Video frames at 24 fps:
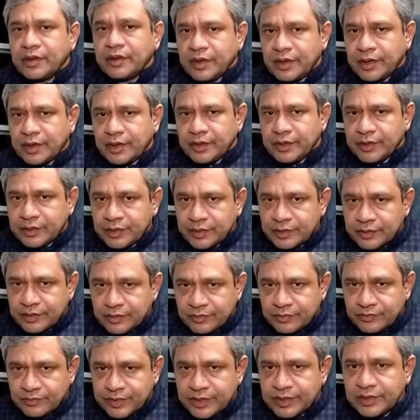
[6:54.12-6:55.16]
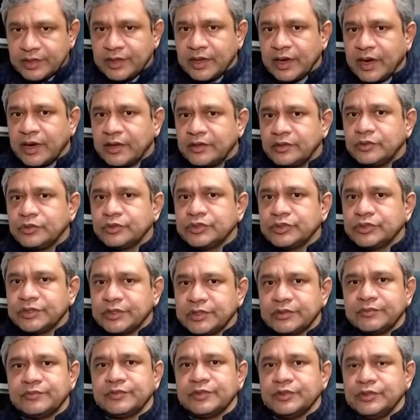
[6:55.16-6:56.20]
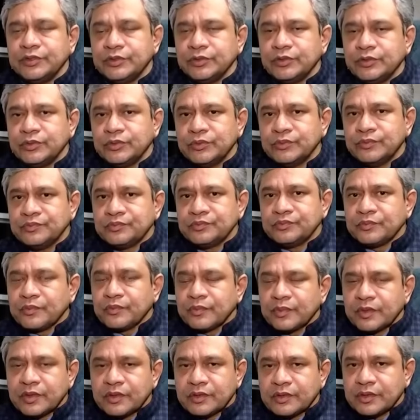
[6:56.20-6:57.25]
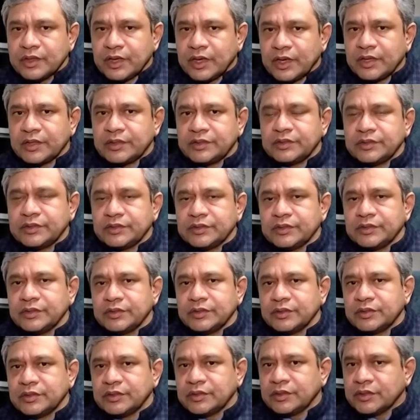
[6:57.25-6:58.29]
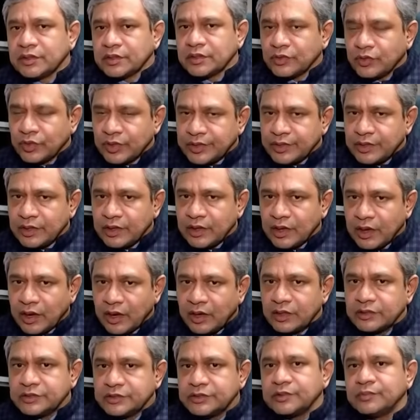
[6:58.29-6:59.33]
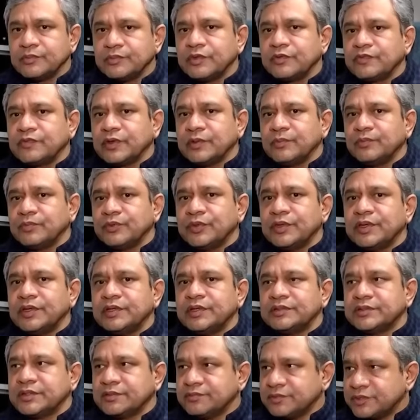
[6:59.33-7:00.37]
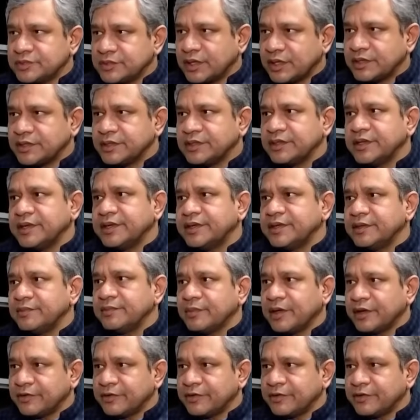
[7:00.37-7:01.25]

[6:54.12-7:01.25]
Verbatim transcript: And I'm very glad to share with you that quite a large number of components have started getting